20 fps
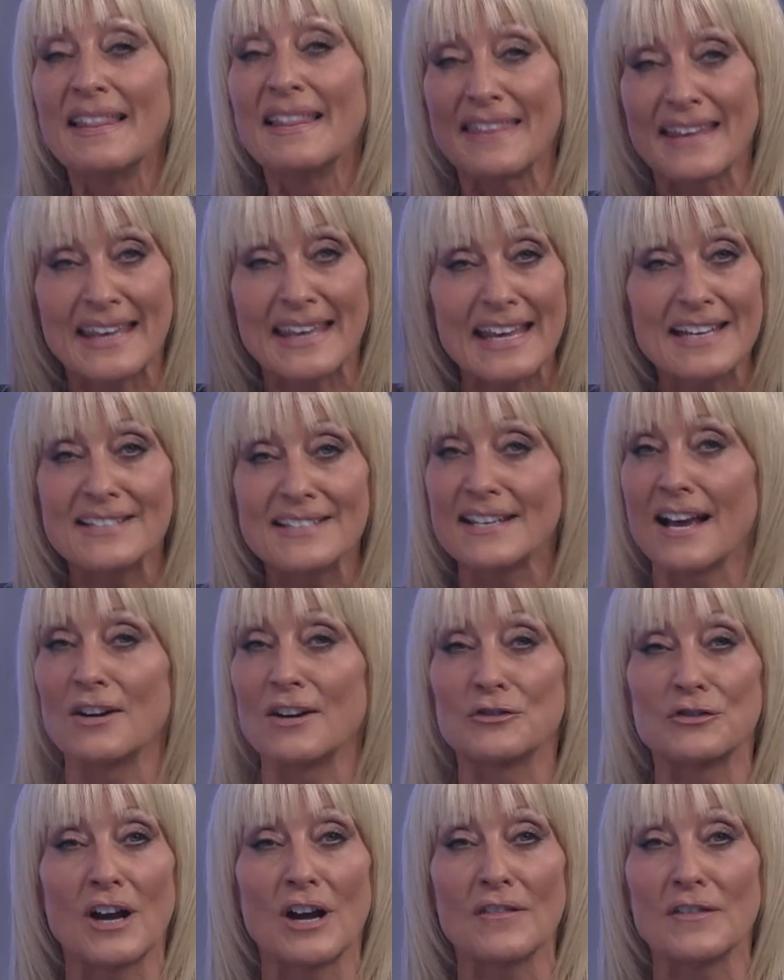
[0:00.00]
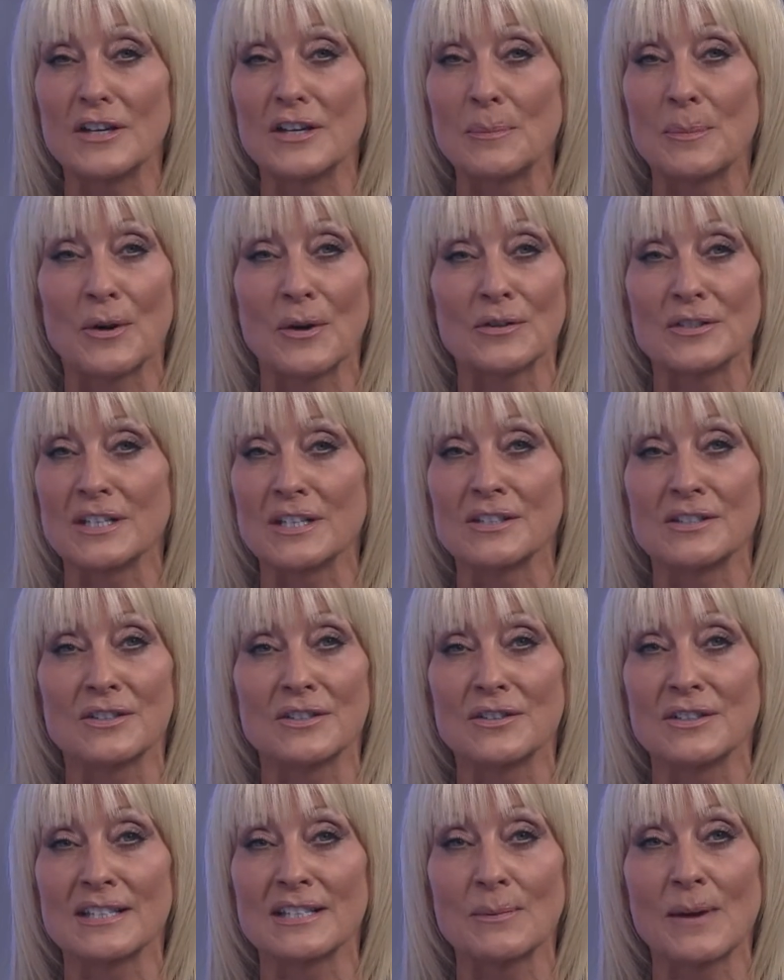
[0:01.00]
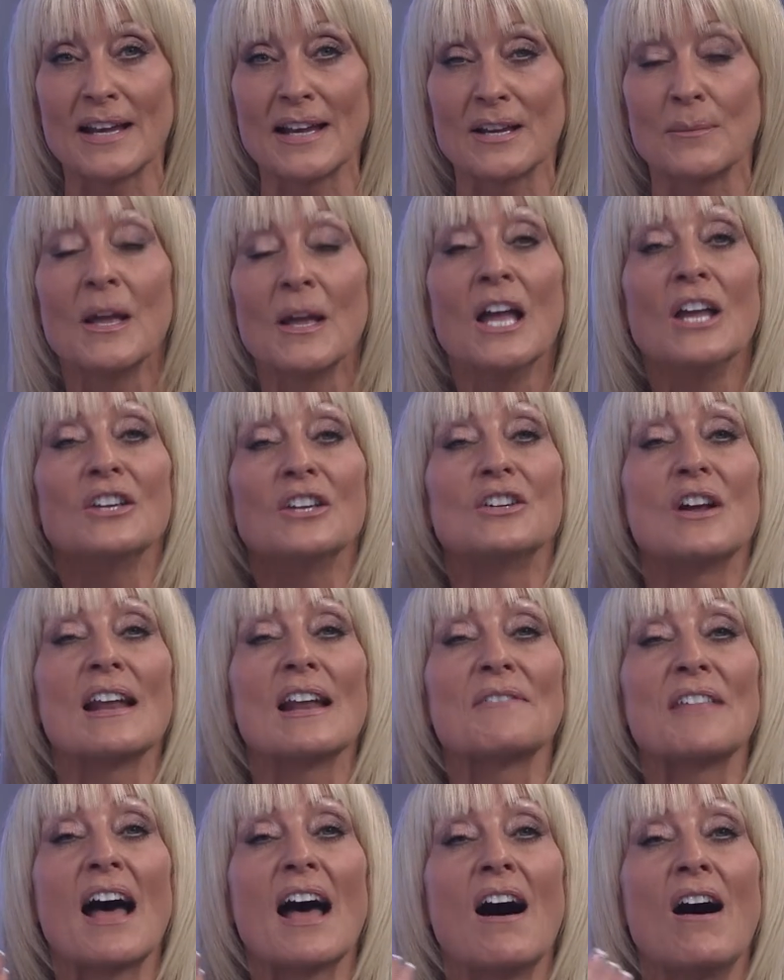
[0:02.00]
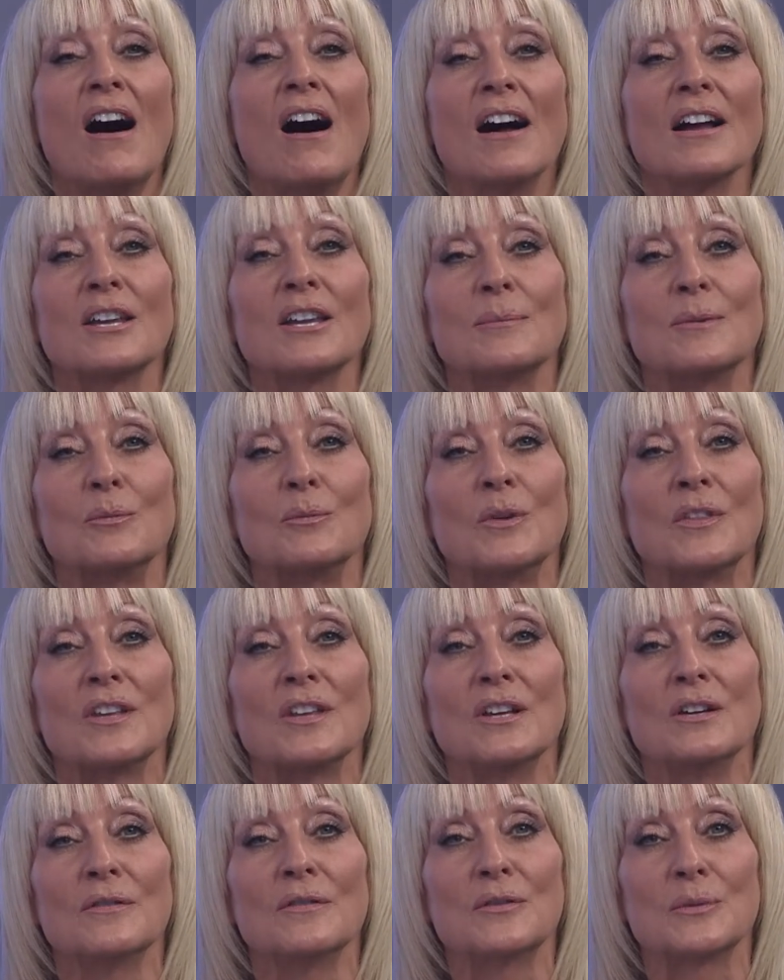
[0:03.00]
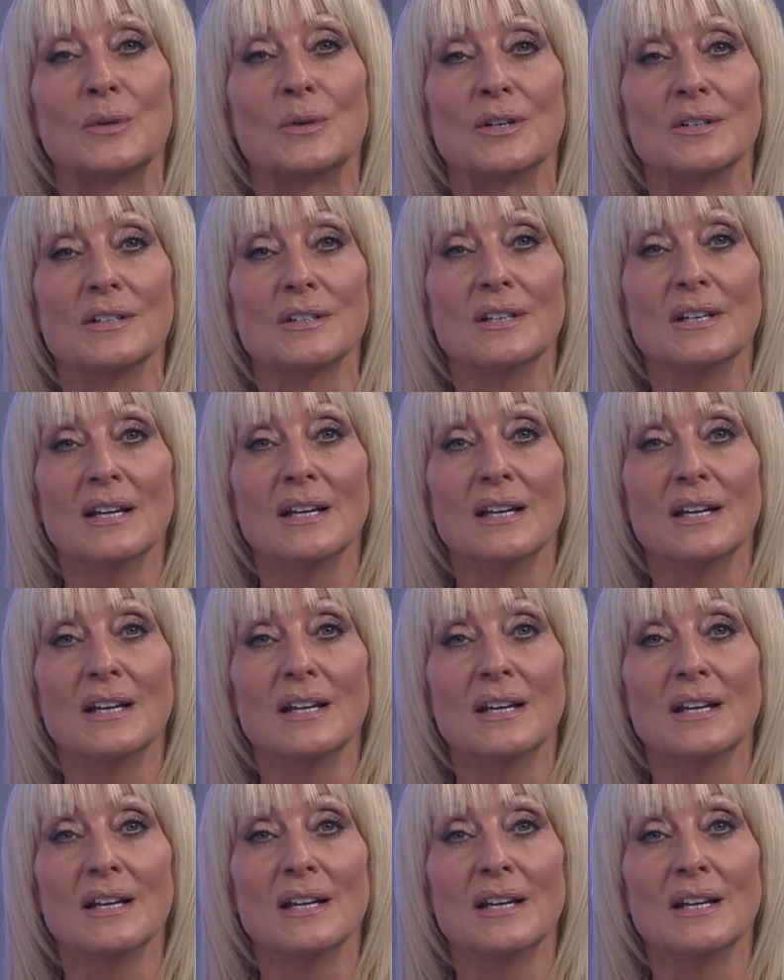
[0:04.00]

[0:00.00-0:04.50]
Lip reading: The kids aren't driving you potty as soon as they wake up. You don't have that argument with your loved one,